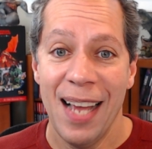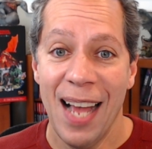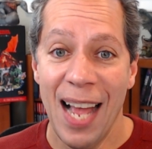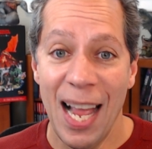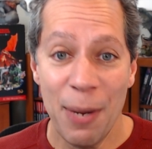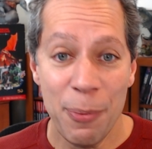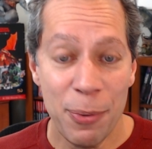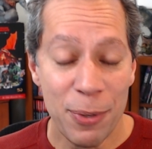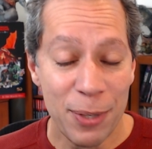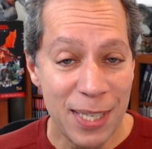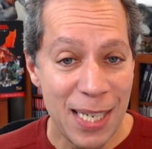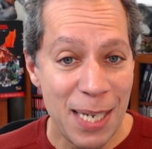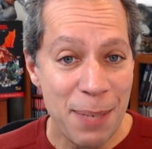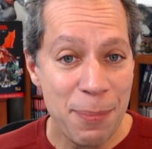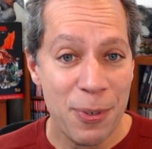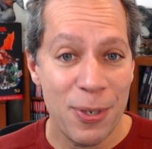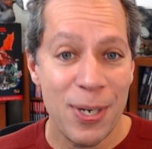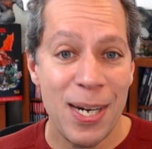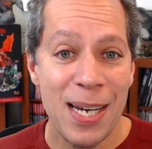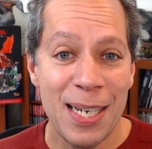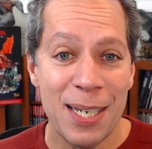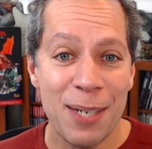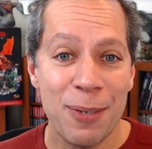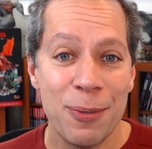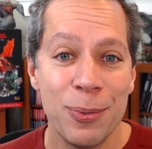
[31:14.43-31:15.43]
I will keep
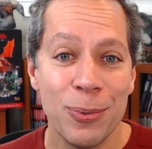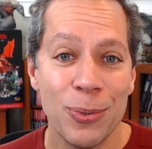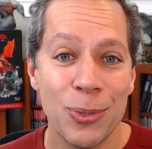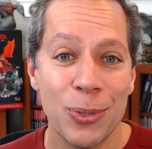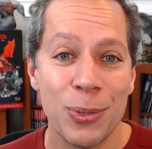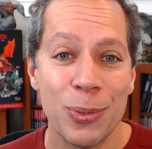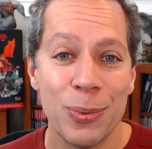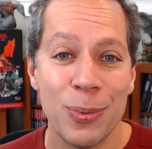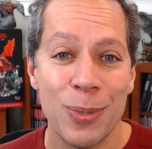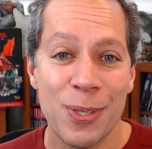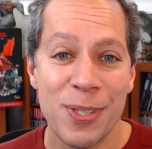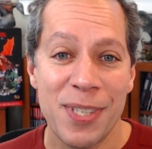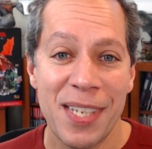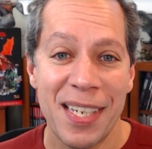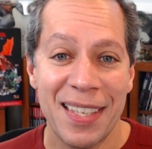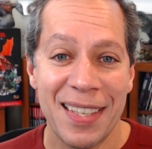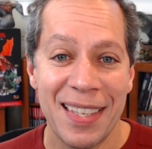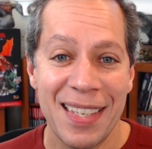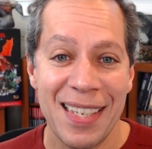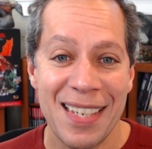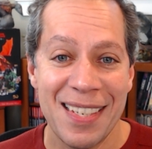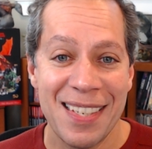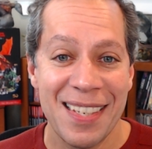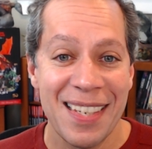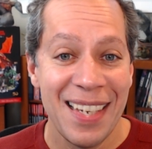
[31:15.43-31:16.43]
creating cool tools like
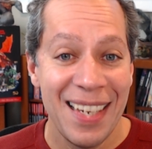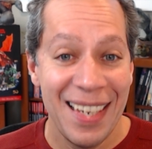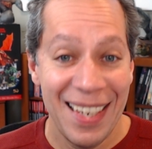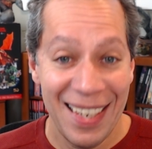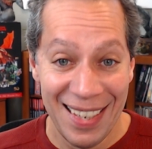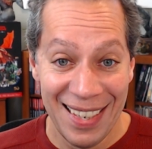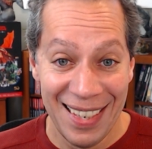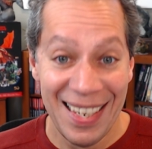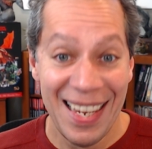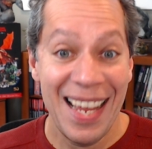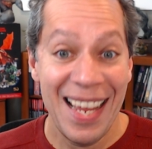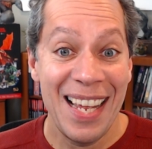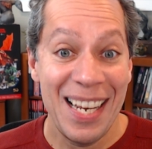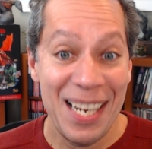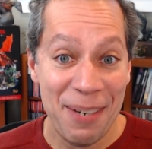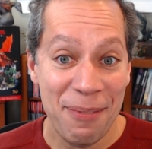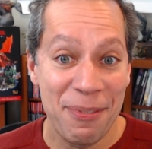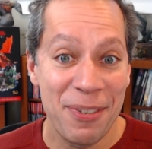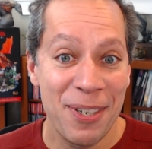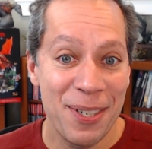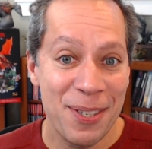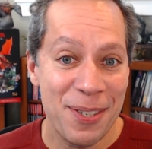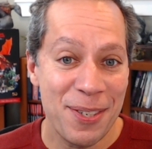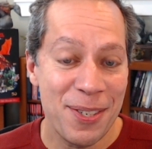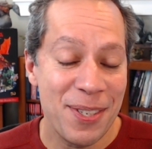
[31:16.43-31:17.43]
this. And again,
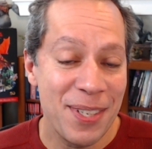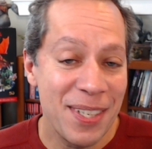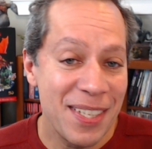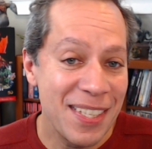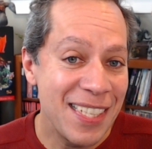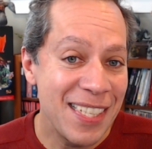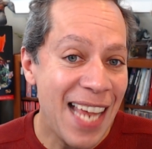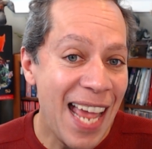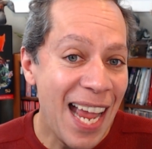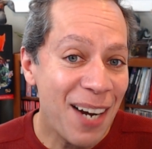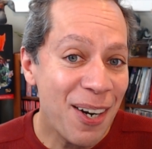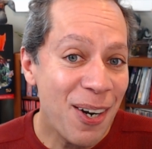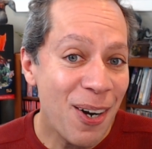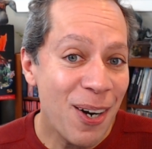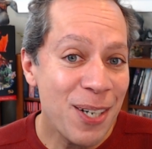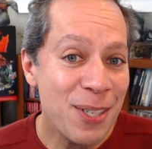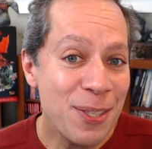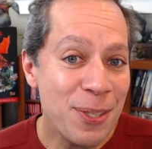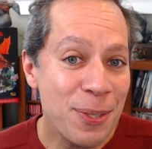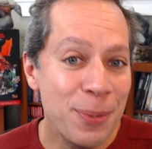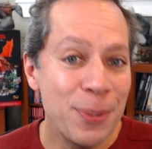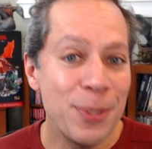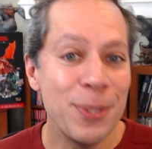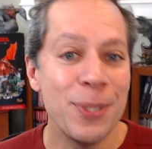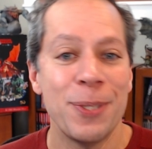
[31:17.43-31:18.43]
if you're interested in
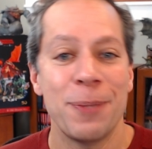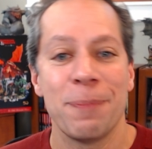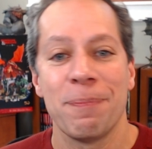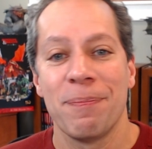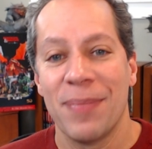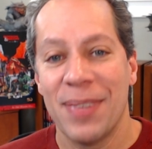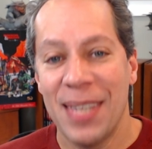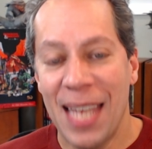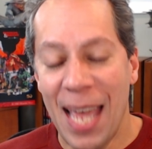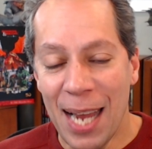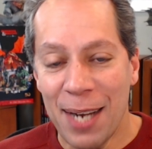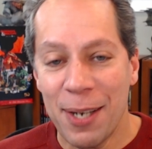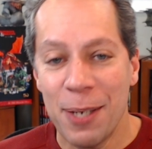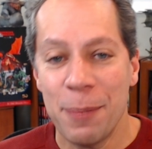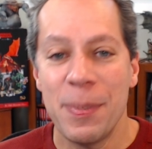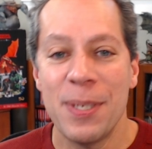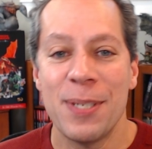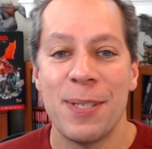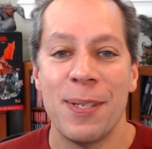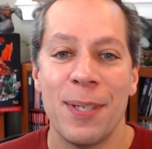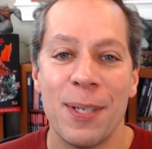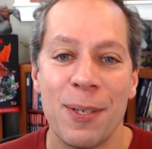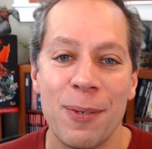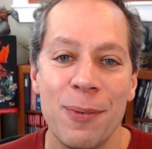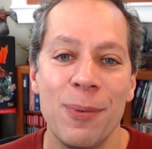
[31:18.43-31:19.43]
Daggerheart tools, that could be
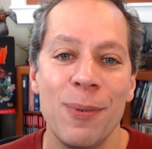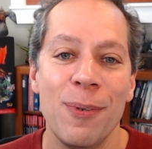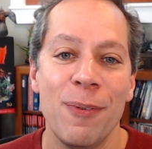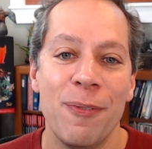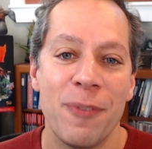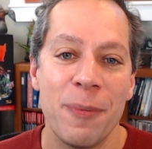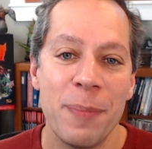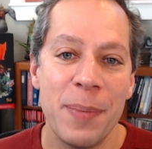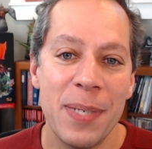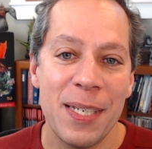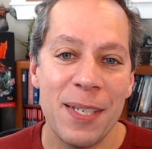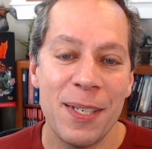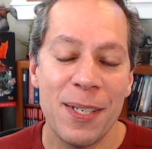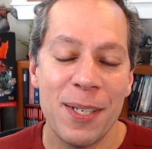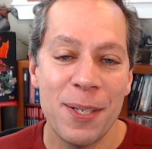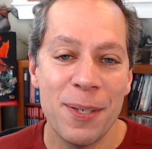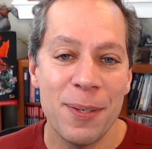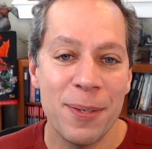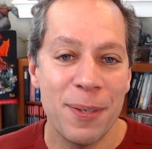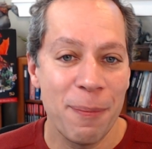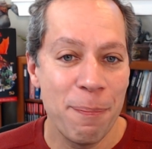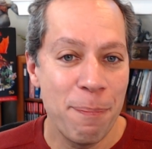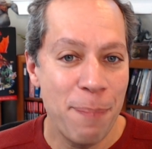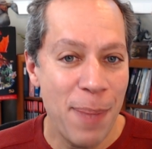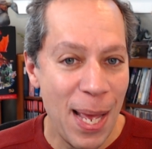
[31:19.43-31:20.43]
something cool for me to
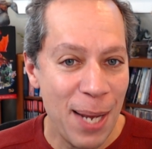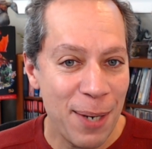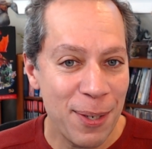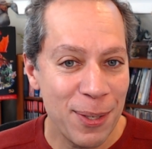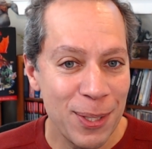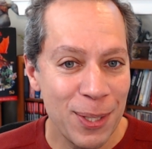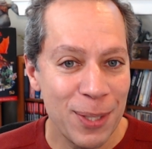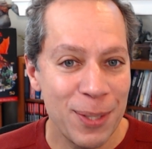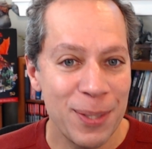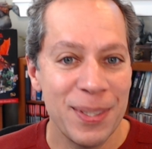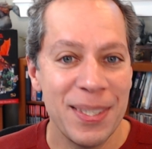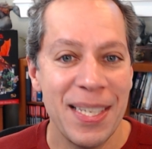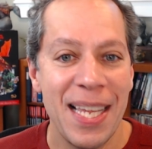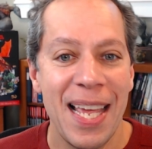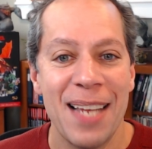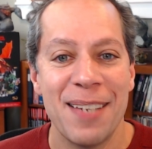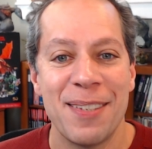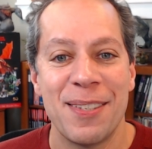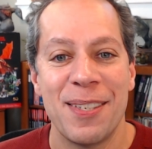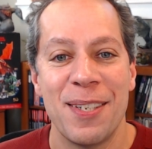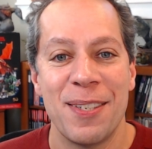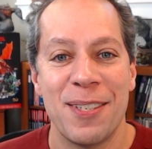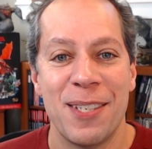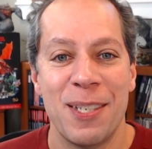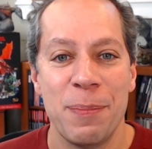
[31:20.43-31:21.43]
do to better learn that
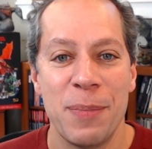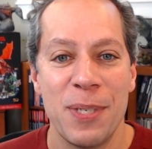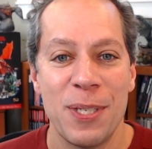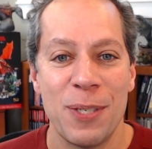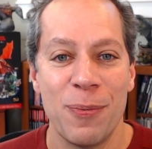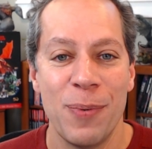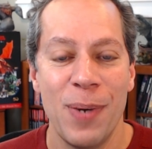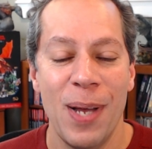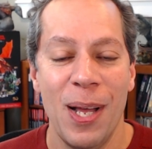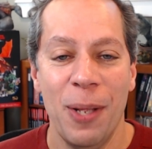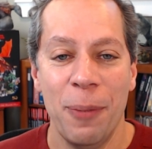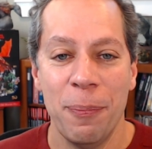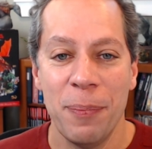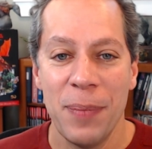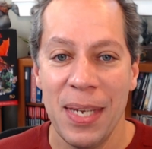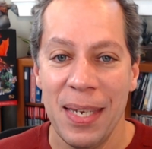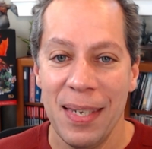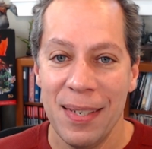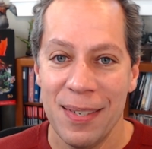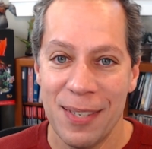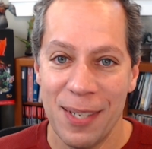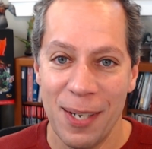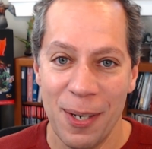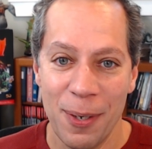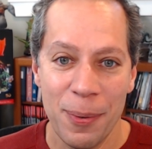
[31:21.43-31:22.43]
system as well.
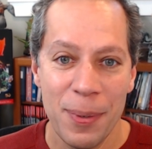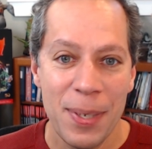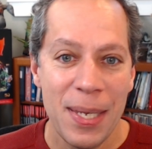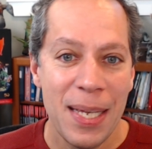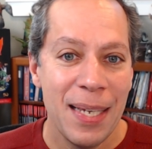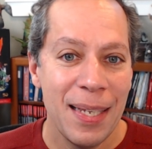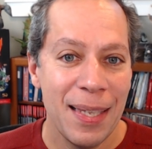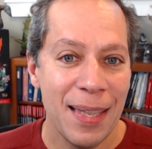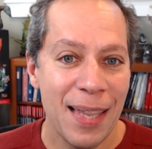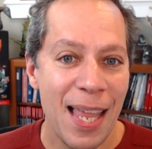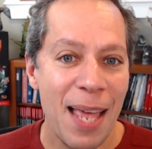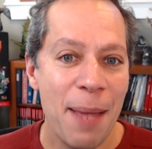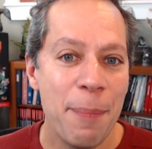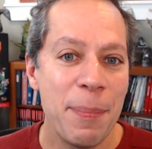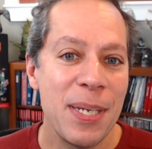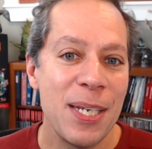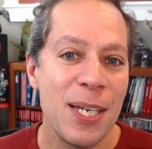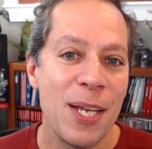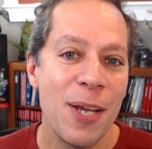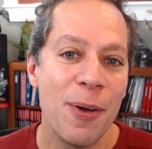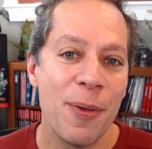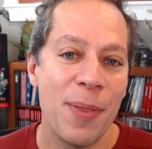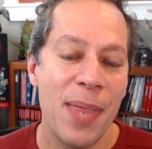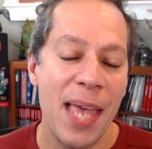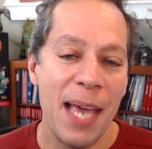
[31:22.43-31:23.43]
So let me
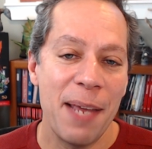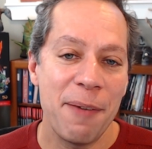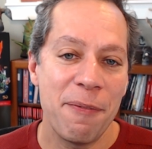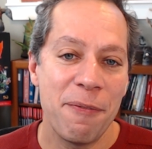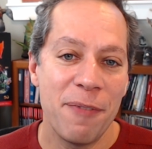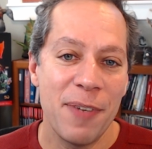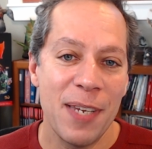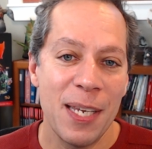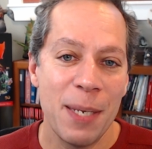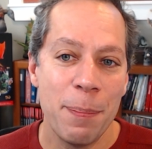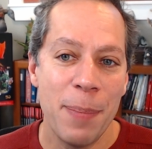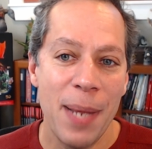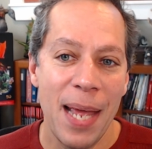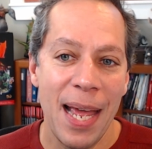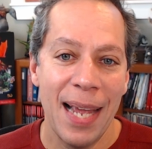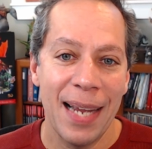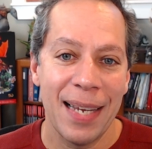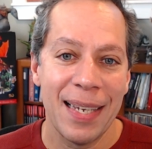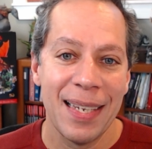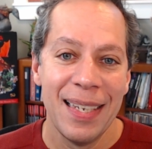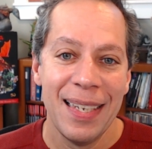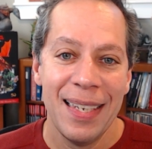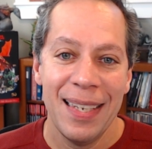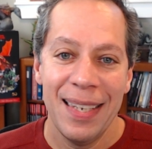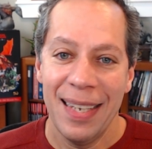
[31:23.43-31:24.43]
know that
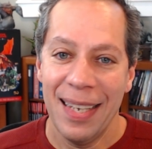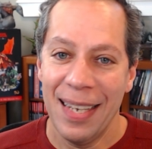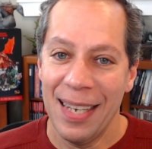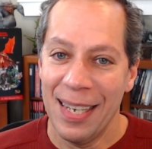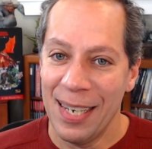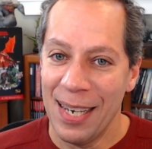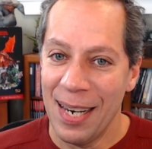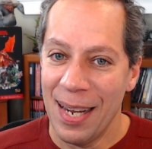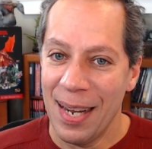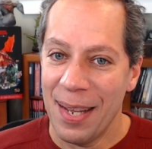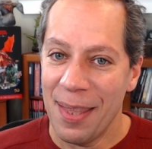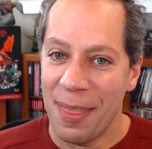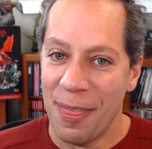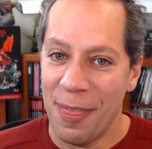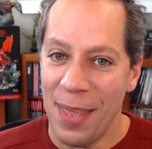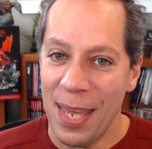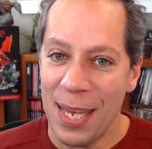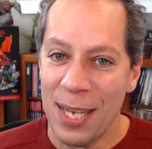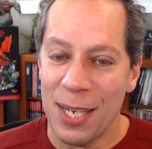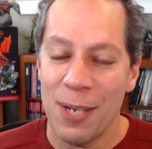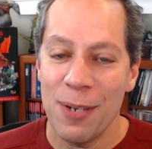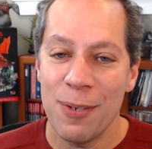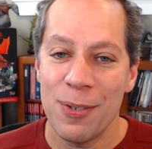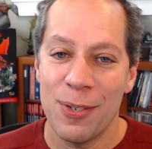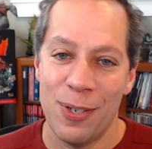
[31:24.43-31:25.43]
feedback. And
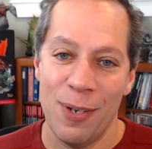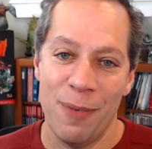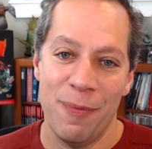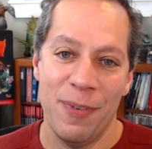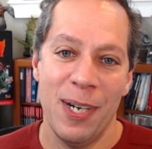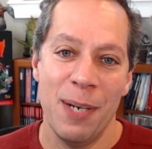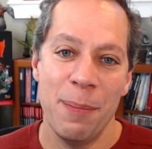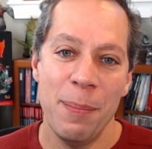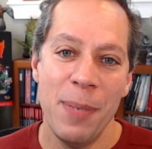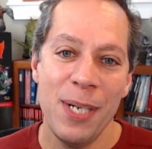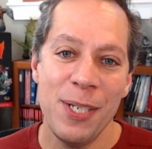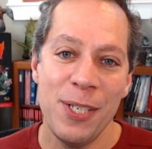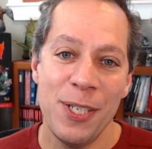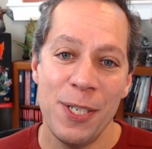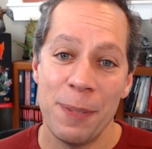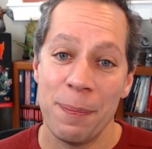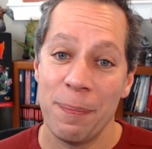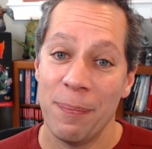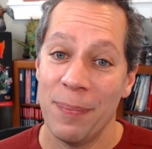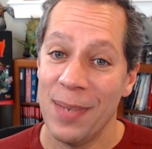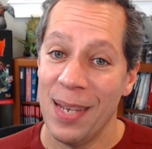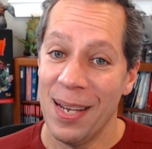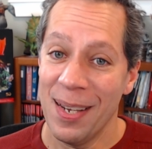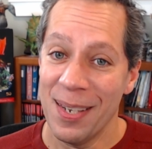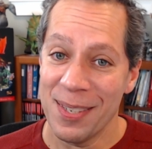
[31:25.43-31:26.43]
thank you so very much.
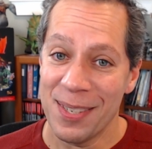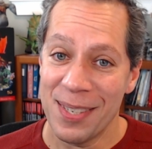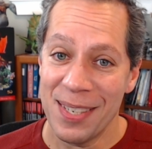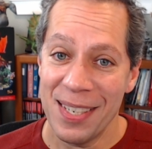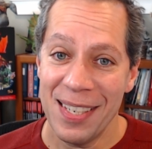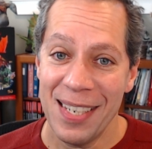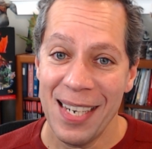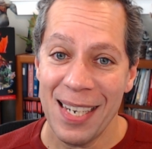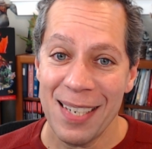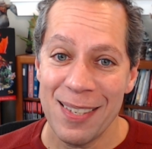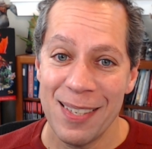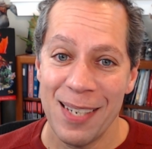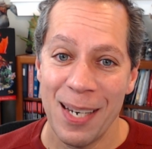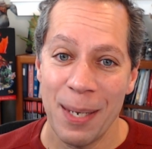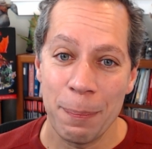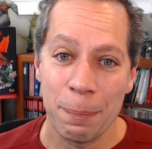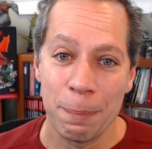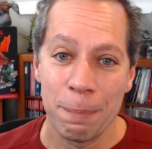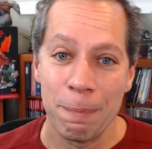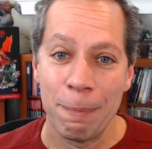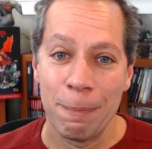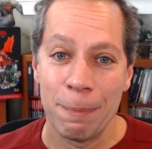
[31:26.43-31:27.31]
I'll see you next time.